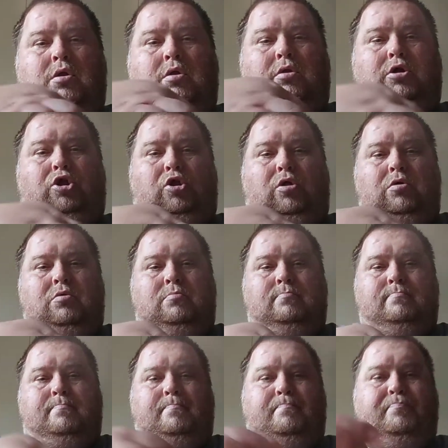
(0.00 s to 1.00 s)
little
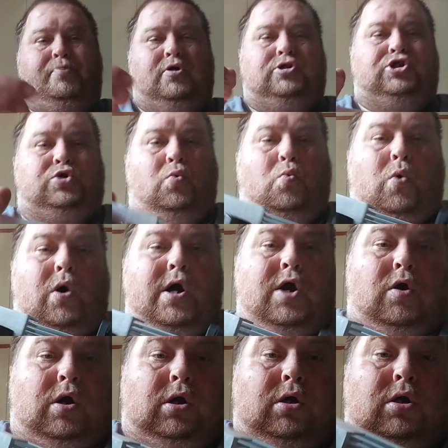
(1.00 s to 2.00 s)
bits of
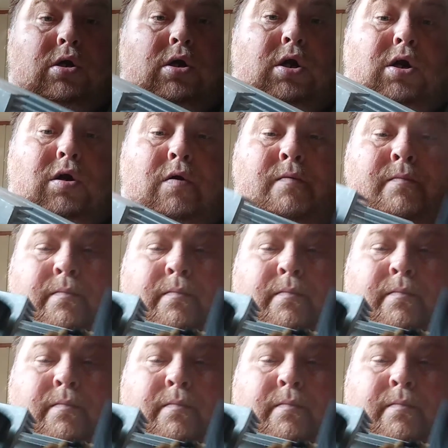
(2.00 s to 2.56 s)
wiring in there.